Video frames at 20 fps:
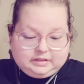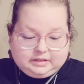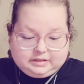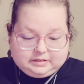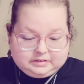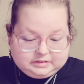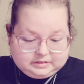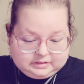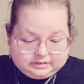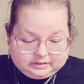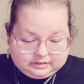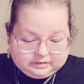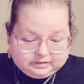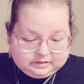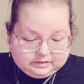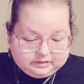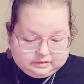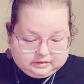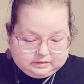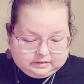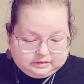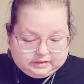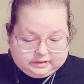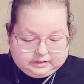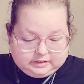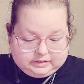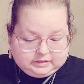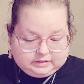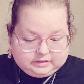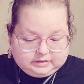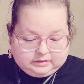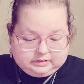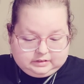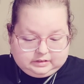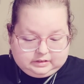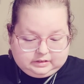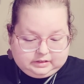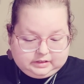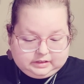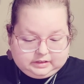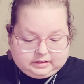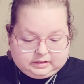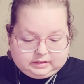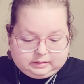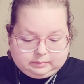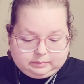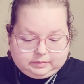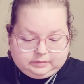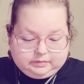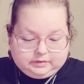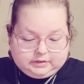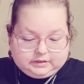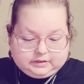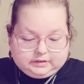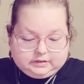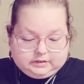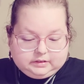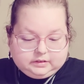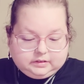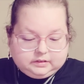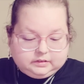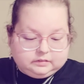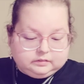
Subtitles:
That's like still at that time I wasn't.